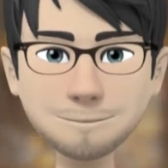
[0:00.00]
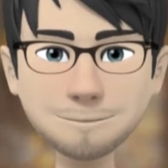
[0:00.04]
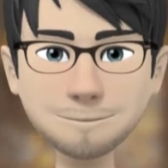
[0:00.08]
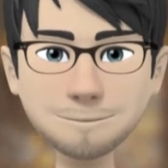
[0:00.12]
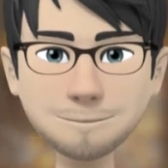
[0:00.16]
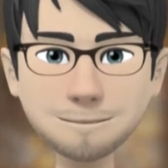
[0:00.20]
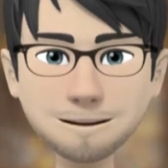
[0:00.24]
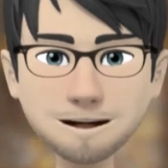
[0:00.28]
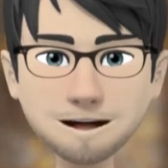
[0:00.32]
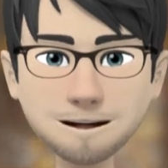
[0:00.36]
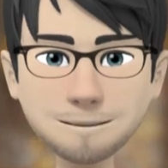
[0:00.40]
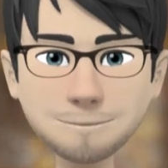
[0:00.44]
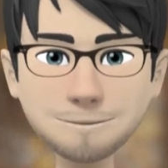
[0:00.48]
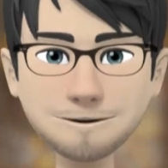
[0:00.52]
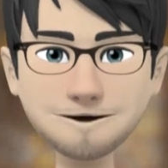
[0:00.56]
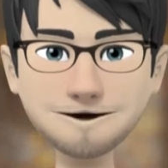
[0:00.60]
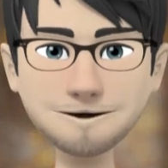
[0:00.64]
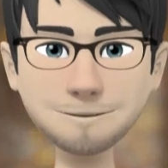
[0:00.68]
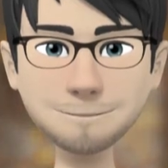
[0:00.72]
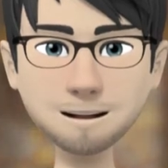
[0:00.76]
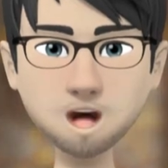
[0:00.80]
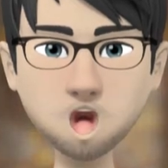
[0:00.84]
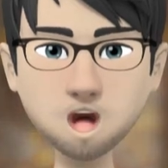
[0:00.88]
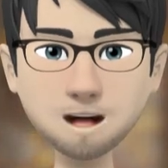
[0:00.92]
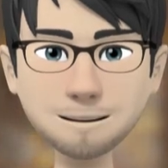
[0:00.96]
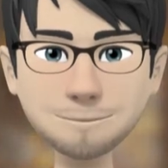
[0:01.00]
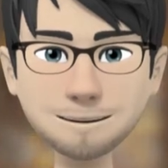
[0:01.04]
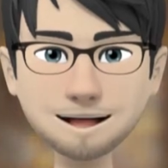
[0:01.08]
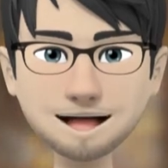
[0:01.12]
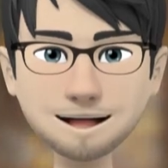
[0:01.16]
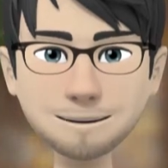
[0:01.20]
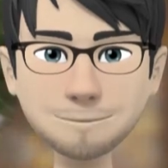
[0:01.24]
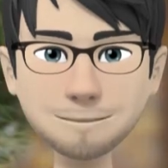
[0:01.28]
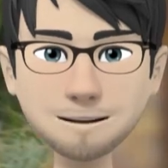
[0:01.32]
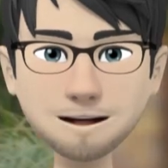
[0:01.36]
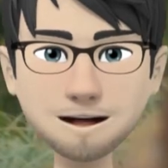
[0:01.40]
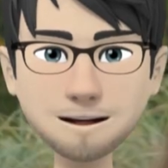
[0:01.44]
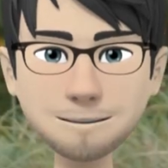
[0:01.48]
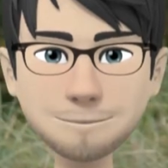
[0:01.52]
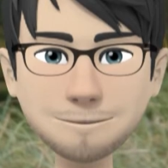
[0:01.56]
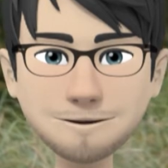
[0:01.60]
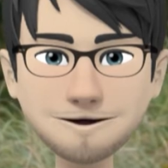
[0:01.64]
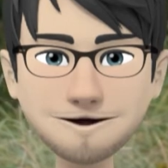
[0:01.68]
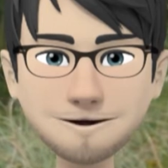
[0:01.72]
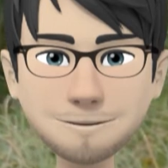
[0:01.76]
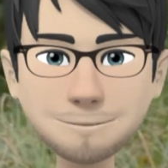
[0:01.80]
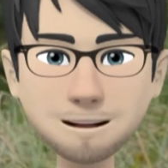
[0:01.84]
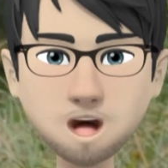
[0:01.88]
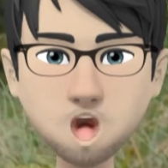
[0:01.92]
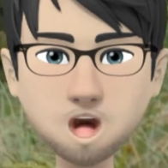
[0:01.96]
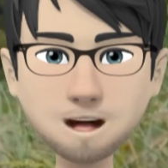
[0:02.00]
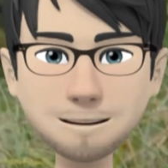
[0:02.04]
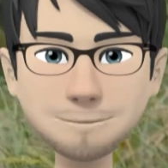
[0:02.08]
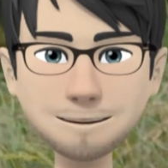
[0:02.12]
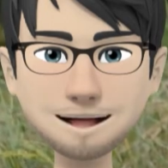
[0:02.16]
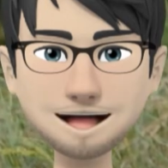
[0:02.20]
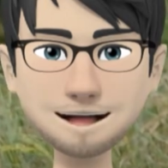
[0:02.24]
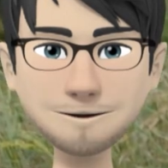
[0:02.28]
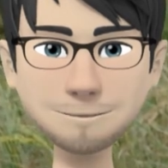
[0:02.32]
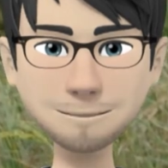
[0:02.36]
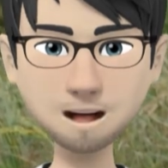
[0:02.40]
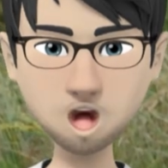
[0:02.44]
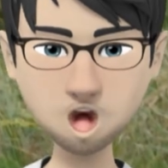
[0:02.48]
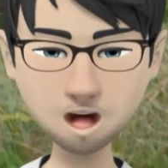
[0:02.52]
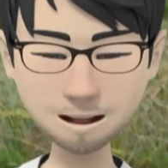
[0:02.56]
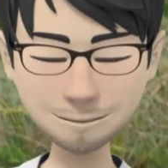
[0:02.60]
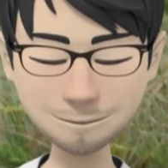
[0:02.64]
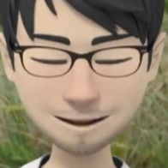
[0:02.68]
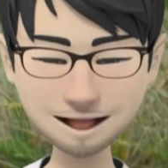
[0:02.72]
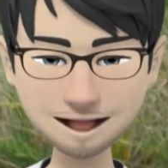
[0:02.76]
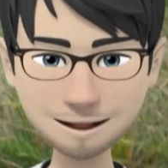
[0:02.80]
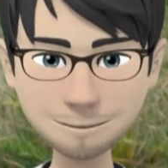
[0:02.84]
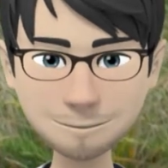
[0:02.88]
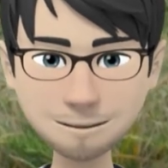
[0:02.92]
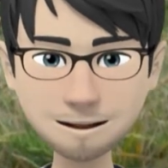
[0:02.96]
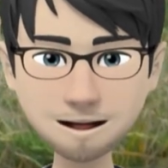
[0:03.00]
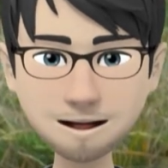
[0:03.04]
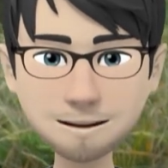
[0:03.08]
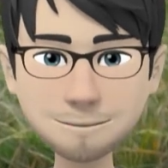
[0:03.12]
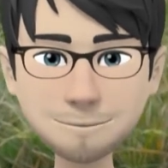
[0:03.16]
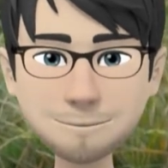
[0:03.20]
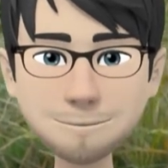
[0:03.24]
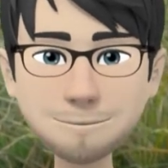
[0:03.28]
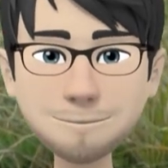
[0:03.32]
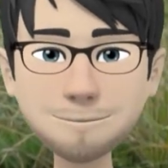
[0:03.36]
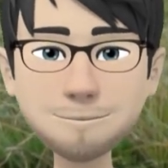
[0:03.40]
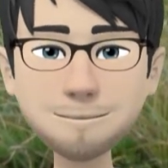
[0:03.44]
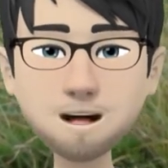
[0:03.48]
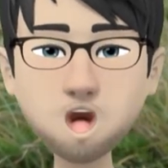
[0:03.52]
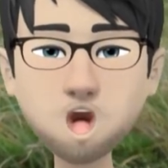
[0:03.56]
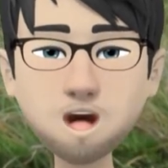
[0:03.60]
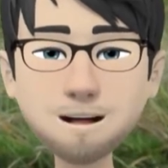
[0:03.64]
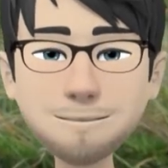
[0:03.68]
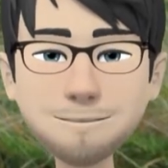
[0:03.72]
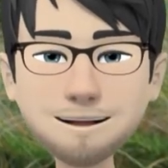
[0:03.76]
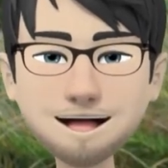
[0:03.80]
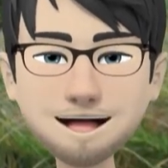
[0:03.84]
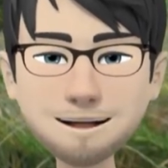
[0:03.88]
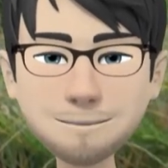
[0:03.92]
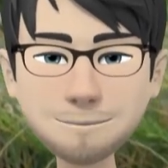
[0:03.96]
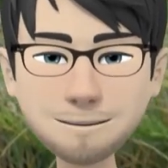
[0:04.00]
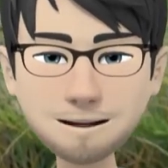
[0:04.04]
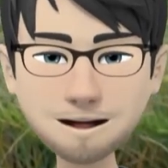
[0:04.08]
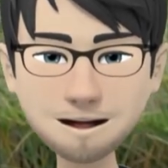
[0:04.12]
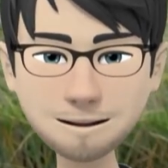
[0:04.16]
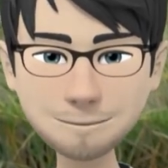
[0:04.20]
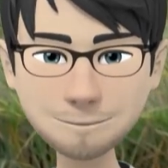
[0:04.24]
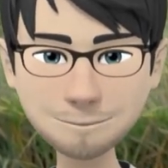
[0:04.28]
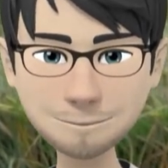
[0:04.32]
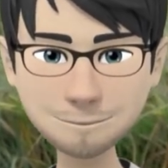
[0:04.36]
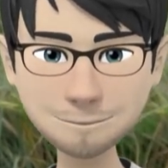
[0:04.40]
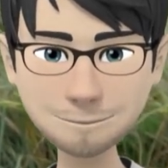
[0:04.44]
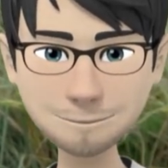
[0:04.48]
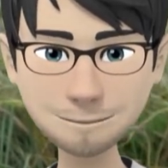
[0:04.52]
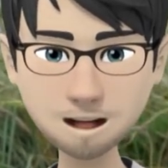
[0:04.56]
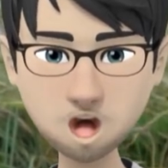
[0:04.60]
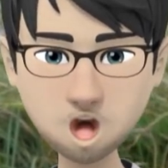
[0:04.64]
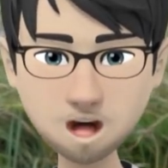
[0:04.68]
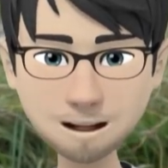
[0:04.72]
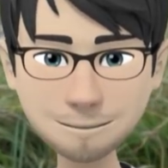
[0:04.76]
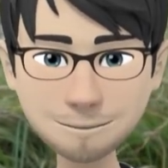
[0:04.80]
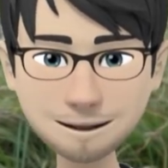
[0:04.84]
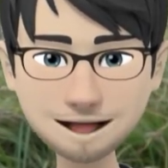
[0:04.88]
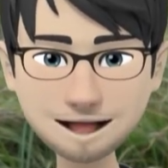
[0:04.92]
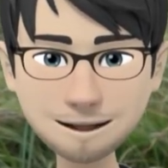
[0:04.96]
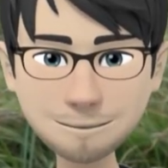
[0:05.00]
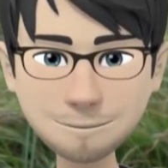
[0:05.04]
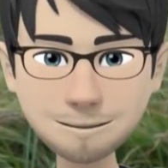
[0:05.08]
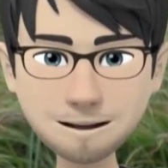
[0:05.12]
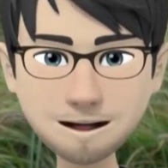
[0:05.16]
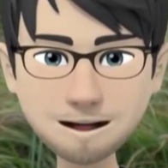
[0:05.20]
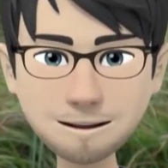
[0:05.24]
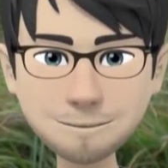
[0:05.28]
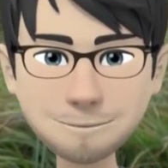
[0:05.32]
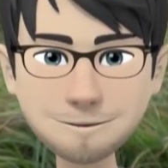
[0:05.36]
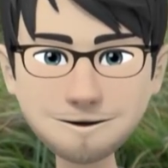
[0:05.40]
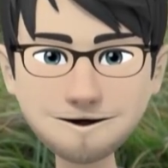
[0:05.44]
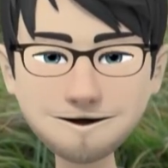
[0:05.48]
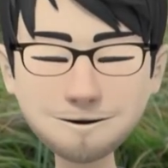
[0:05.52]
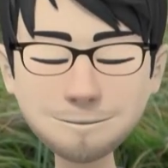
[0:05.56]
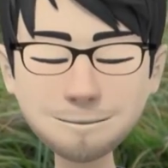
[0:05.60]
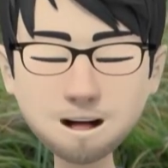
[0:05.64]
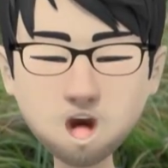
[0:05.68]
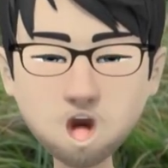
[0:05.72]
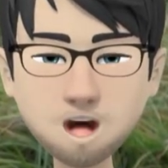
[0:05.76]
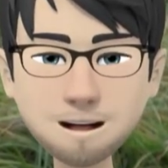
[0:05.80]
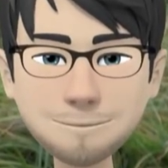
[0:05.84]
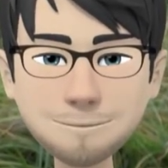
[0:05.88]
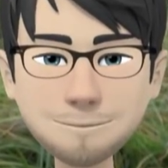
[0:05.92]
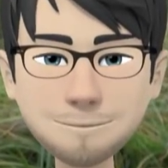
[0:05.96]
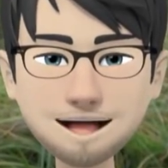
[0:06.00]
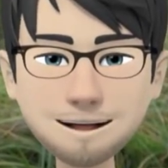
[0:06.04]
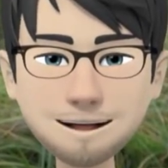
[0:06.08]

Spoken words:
Since we understand that animals also need to run, discover things, interact with other dogs, and